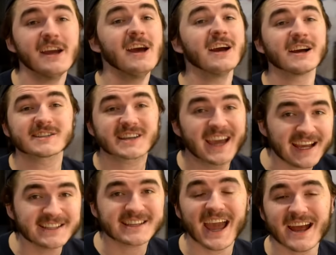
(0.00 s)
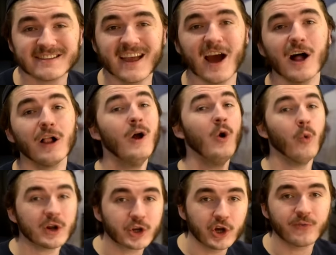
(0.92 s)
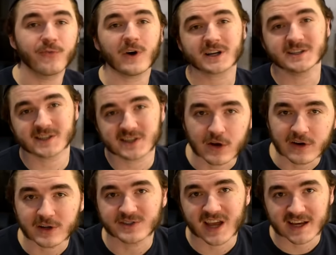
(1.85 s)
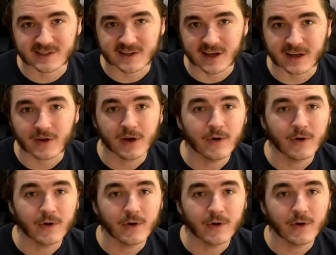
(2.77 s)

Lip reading: because kids can't tell what good fucking cereal tastes like.